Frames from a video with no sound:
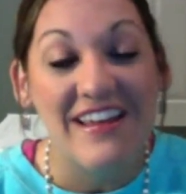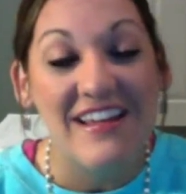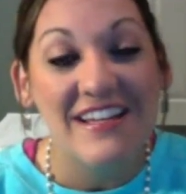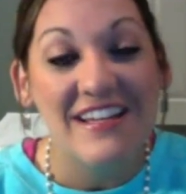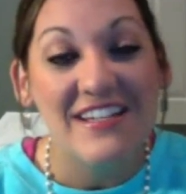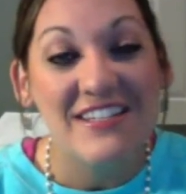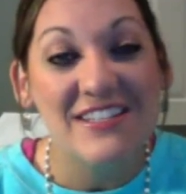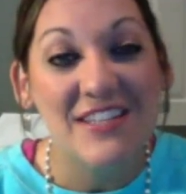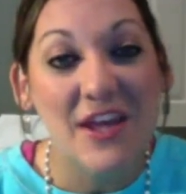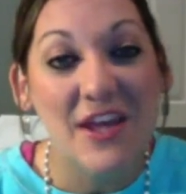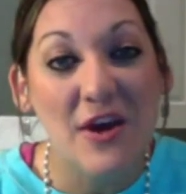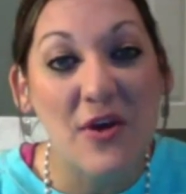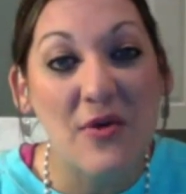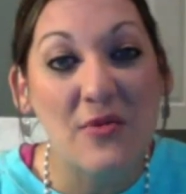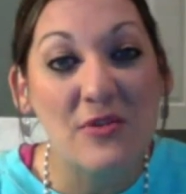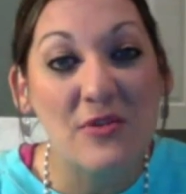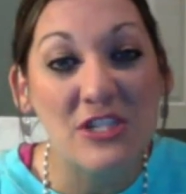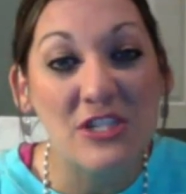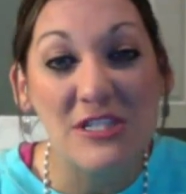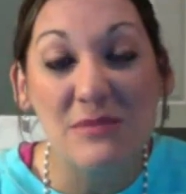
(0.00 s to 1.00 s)
So
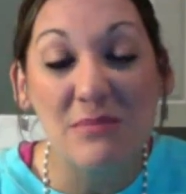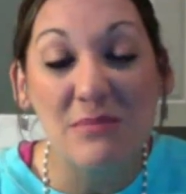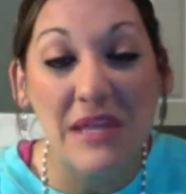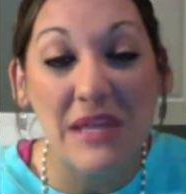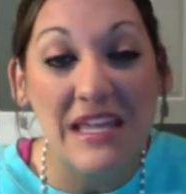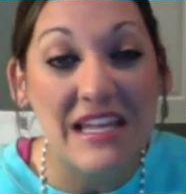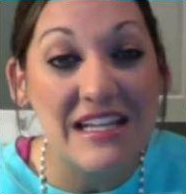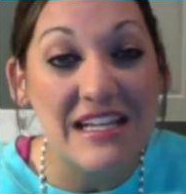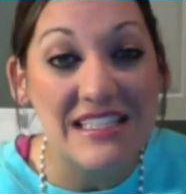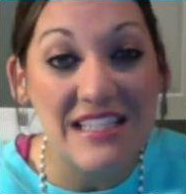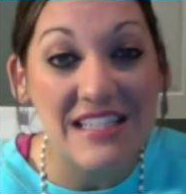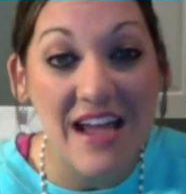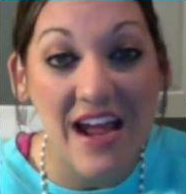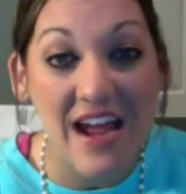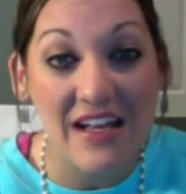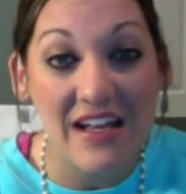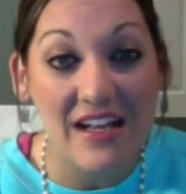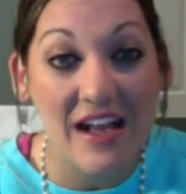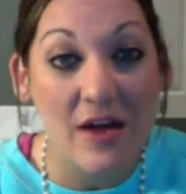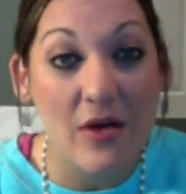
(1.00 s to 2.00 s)
just be
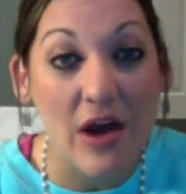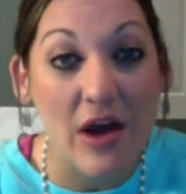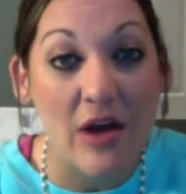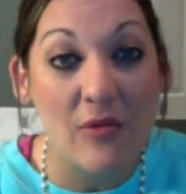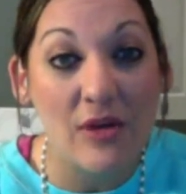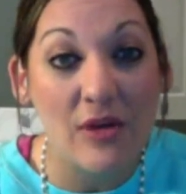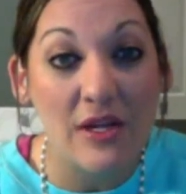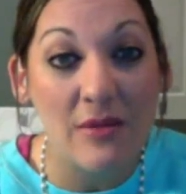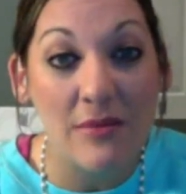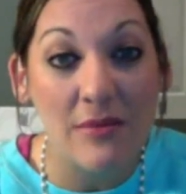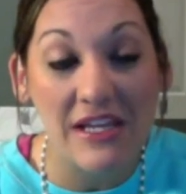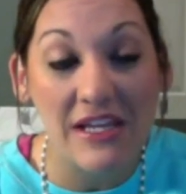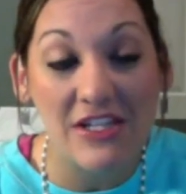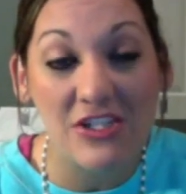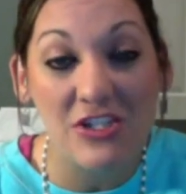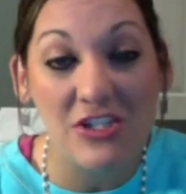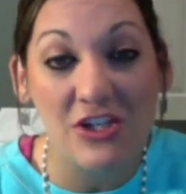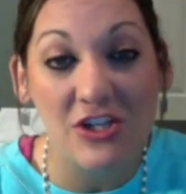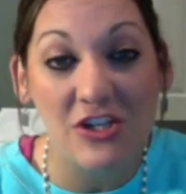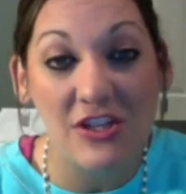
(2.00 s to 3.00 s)
excited. I want to make
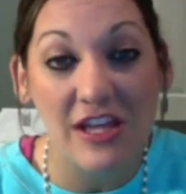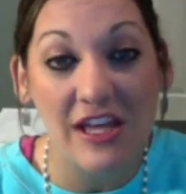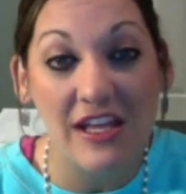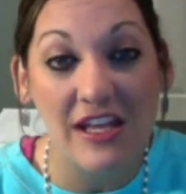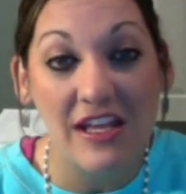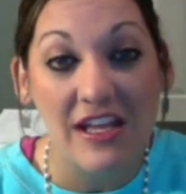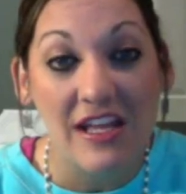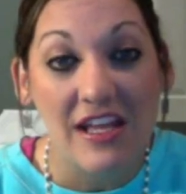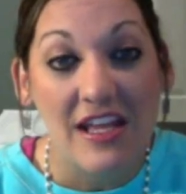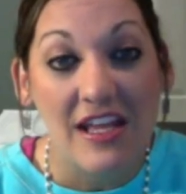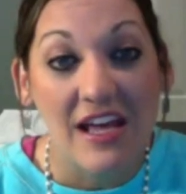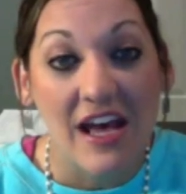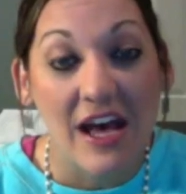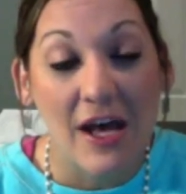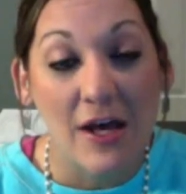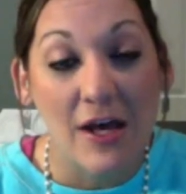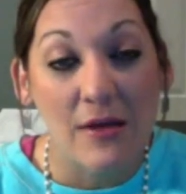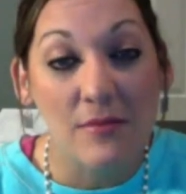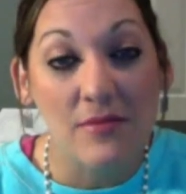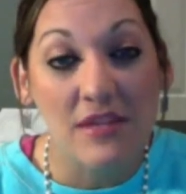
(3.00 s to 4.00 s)
sure that
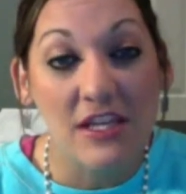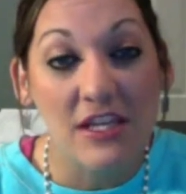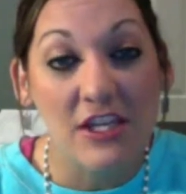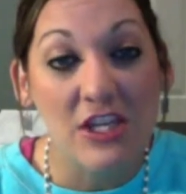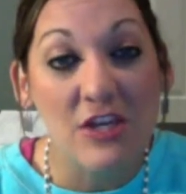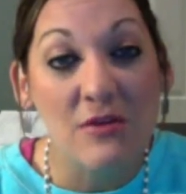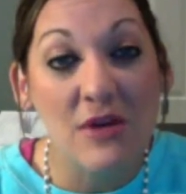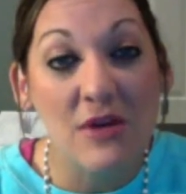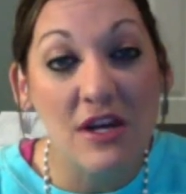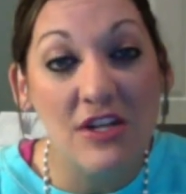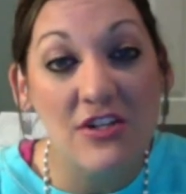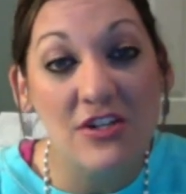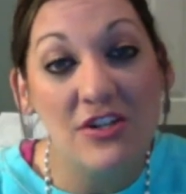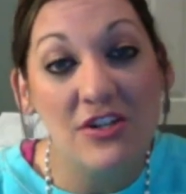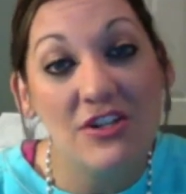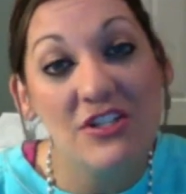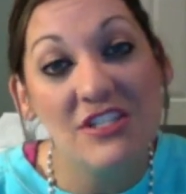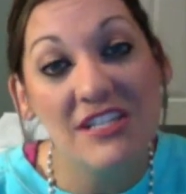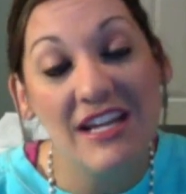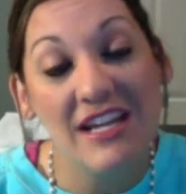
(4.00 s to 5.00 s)
that you
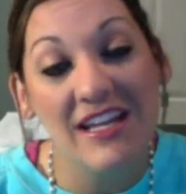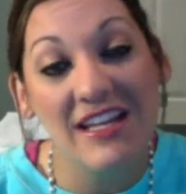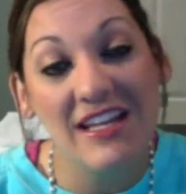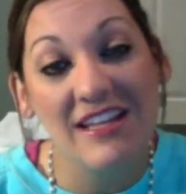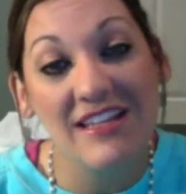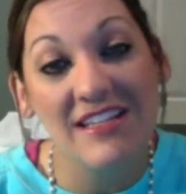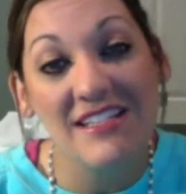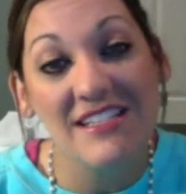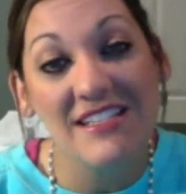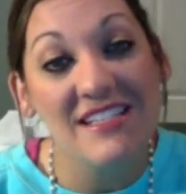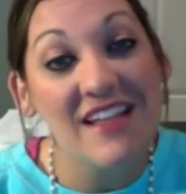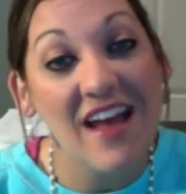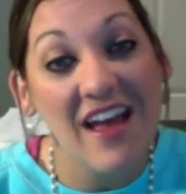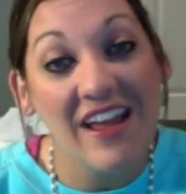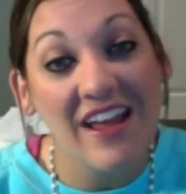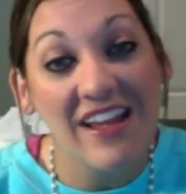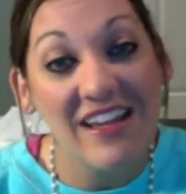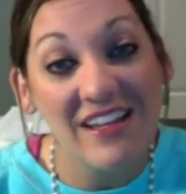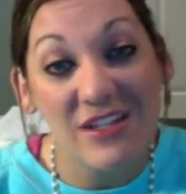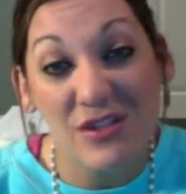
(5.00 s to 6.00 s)
understand this
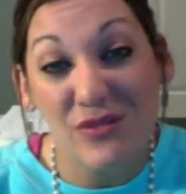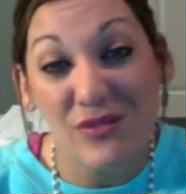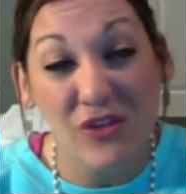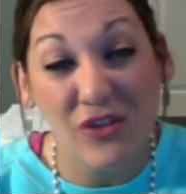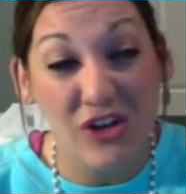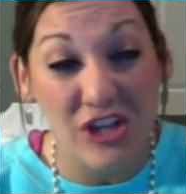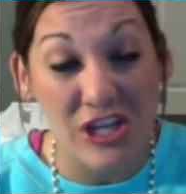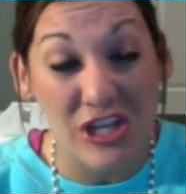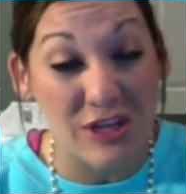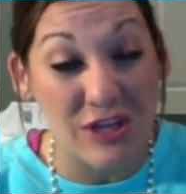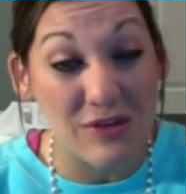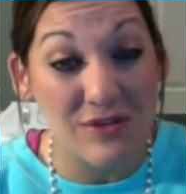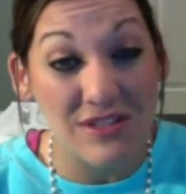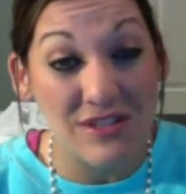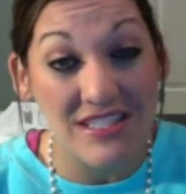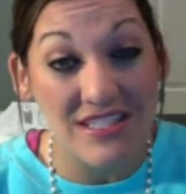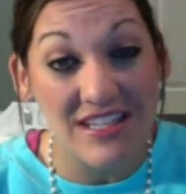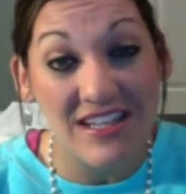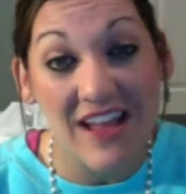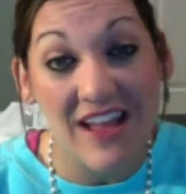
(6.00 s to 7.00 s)
night is for you. It's
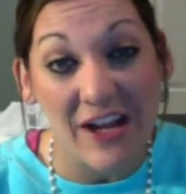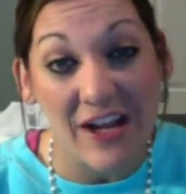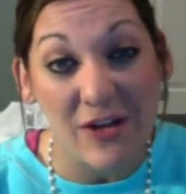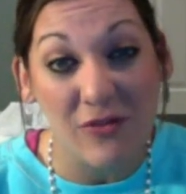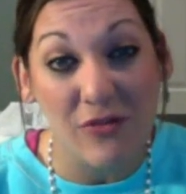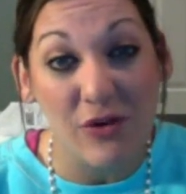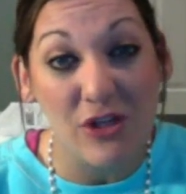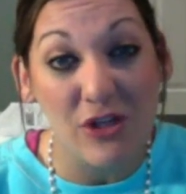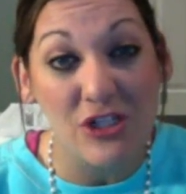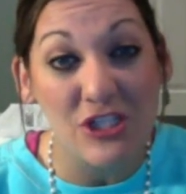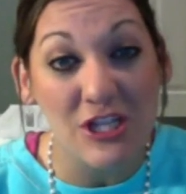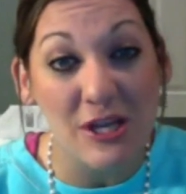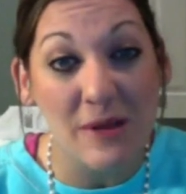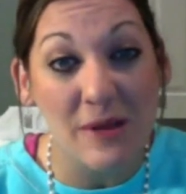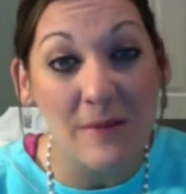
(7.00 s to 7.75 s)
a night of worship.